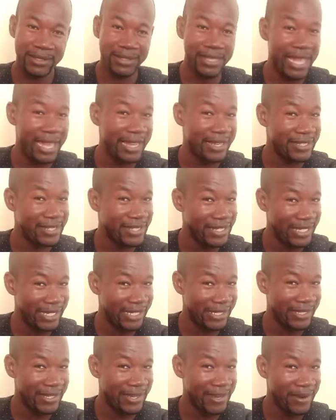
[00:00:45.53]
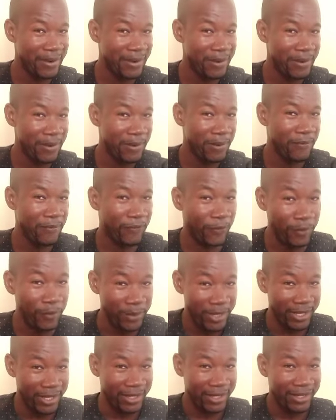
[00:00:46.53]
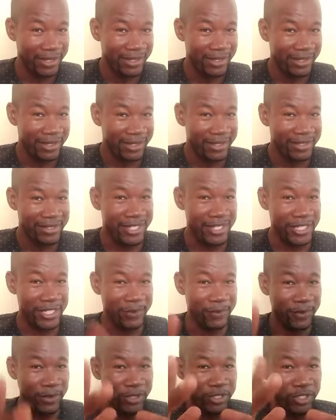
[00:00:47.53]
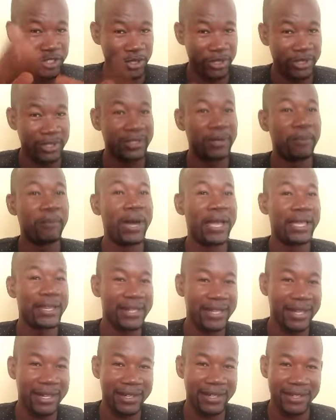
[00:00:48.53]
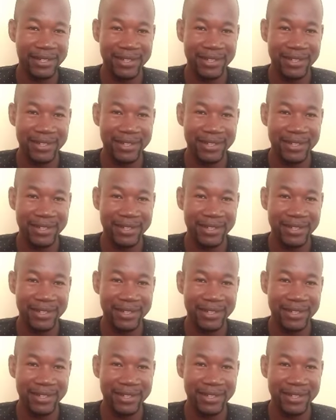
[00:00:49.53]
there is need for me to give you a short reminder